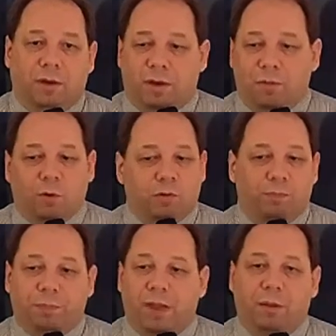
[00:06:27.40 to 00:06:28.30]
and they won't
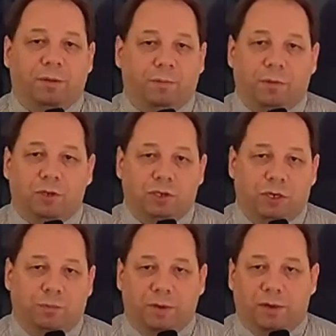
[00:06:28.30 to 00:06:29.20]
be coming much
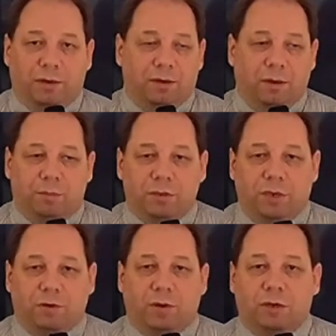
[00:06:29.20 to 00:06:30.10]
cheaper than the
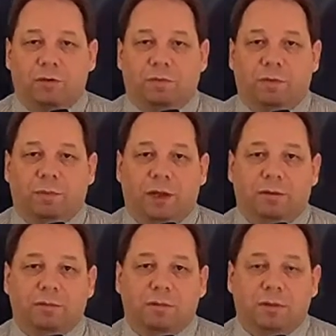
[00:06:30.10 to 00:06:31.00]
10% correction from
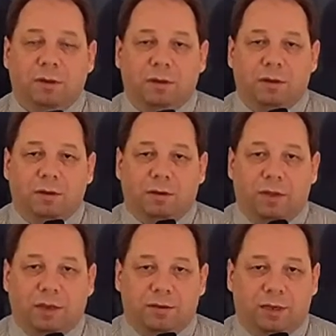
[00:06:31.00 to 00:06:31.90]
now.
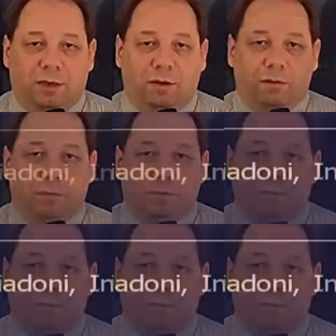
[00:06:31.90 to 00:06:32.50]
Okay, thank you.